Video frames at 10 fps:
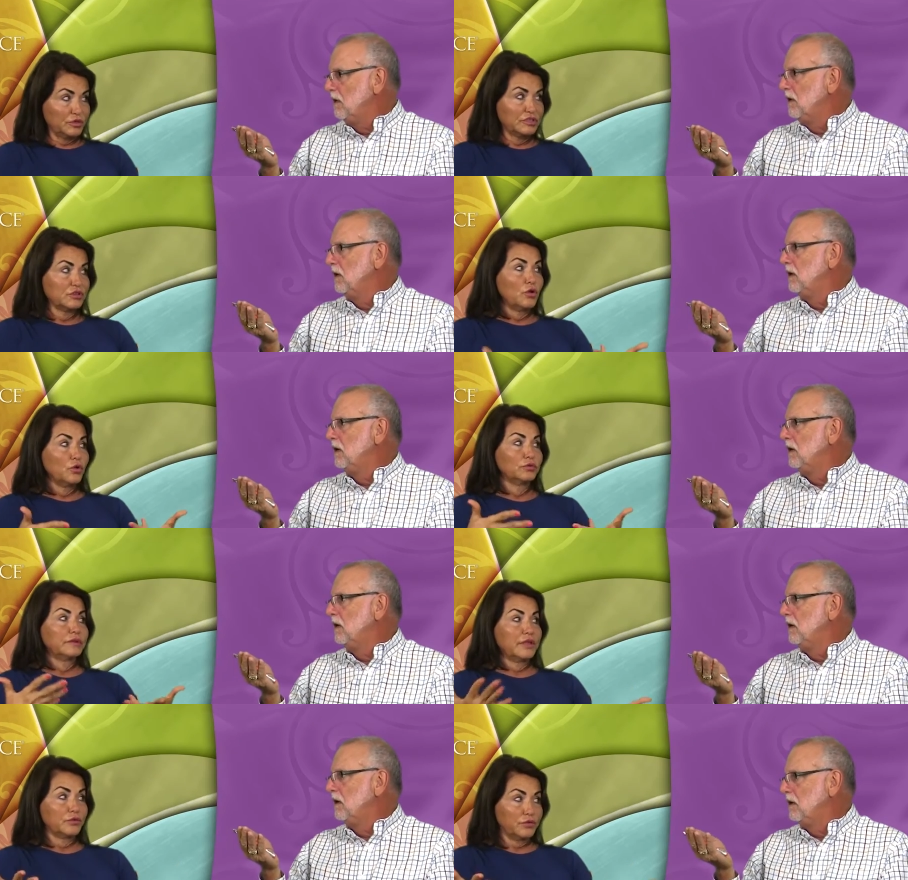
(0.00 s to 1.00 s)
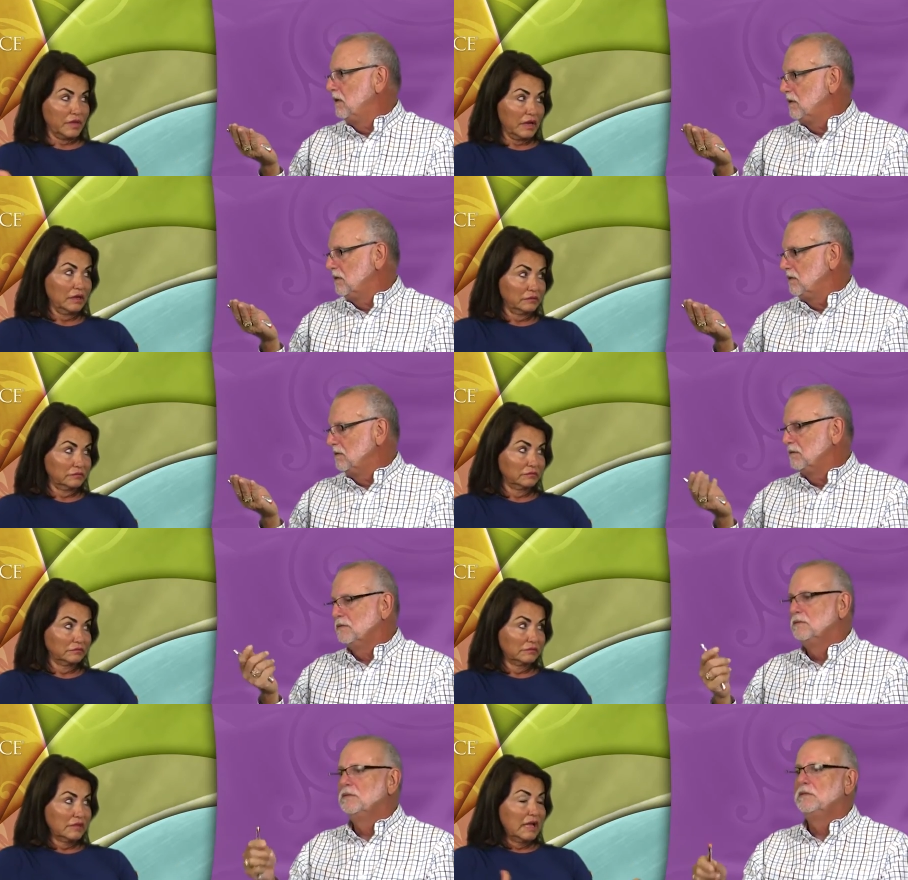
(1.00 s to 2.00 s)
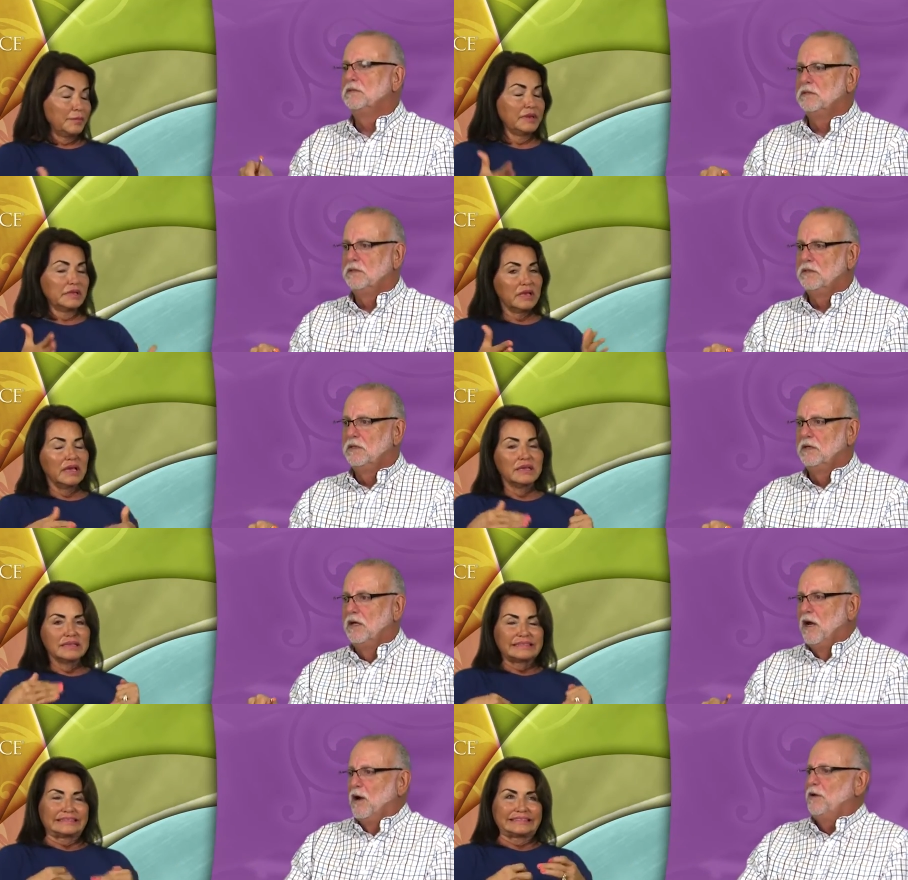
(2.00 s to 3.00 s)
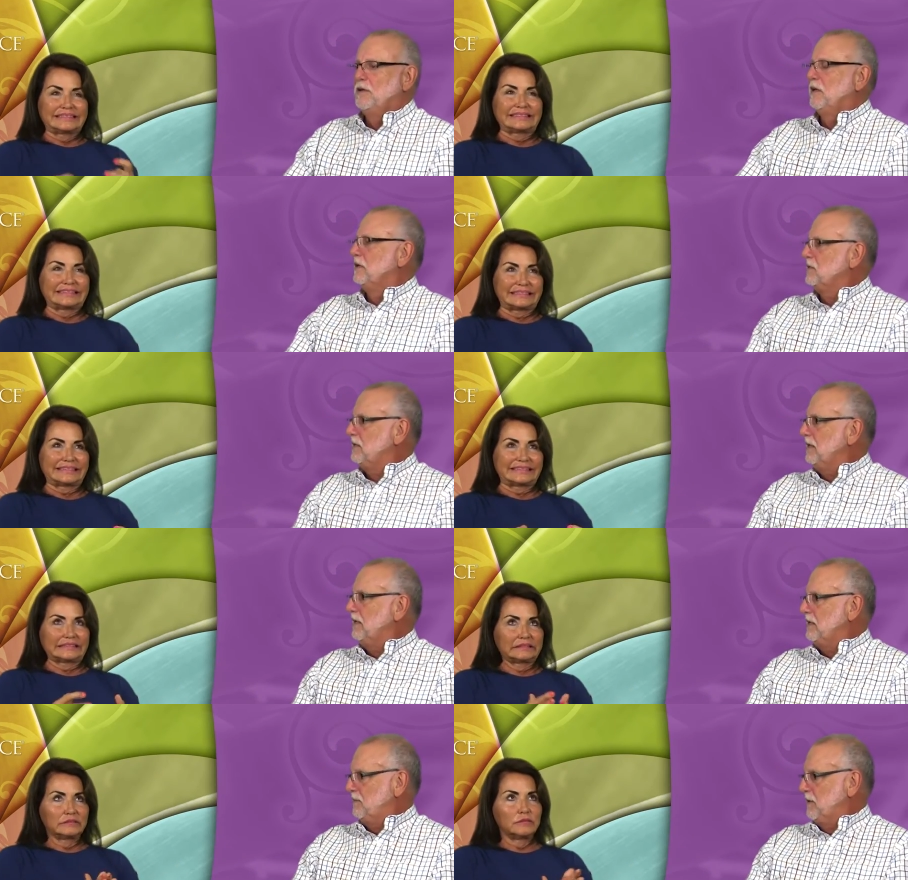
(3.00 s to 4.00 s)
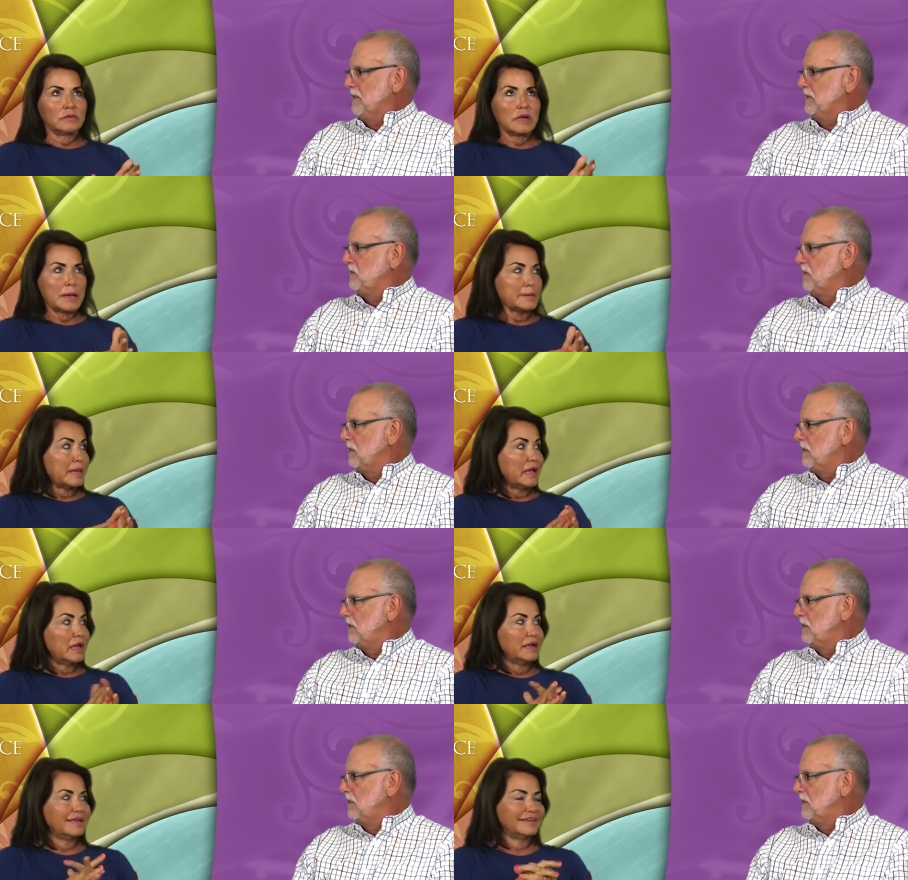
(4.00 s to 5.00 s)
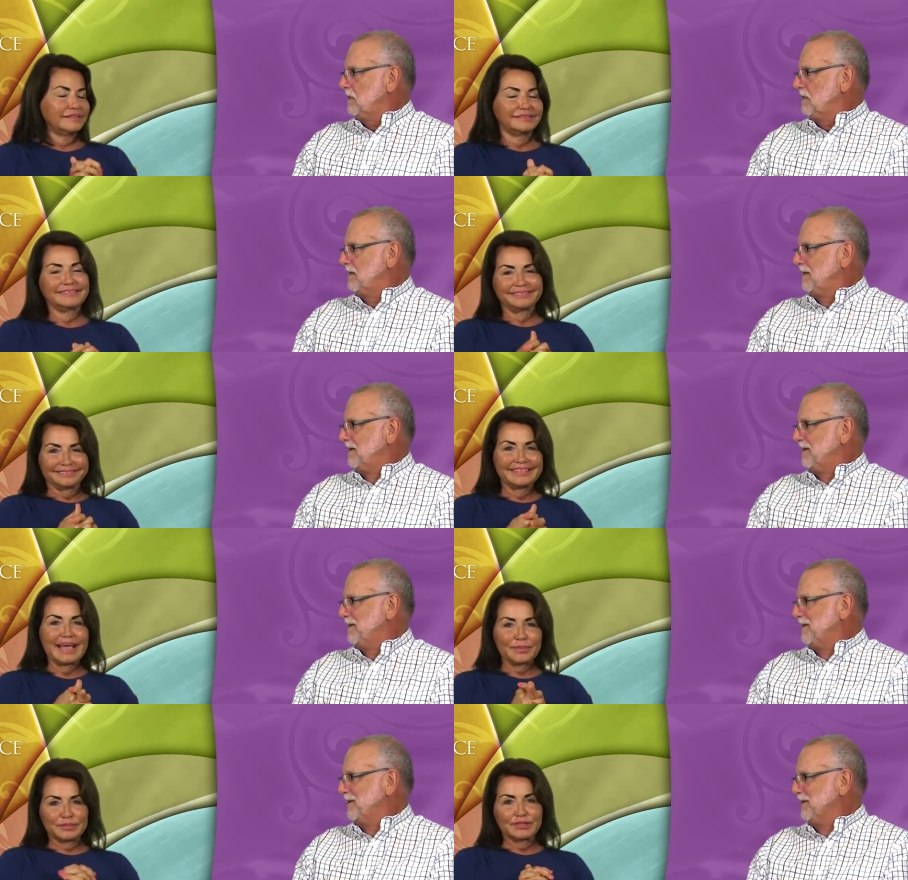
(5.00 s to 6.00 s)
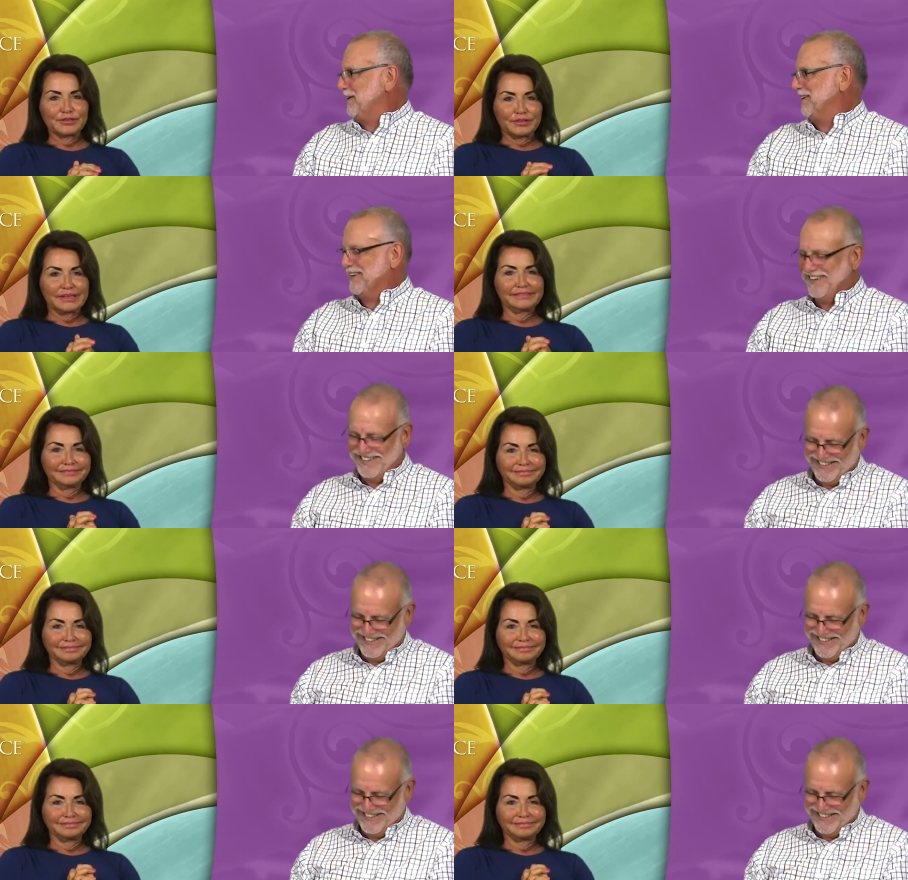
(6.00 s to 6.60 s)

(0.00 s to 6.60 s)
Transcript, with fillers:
Speaker 1: which is a whole nother thing. I mean,
Speaker 2: are you telling us it, it depends?
Speaker 1: Absolutely,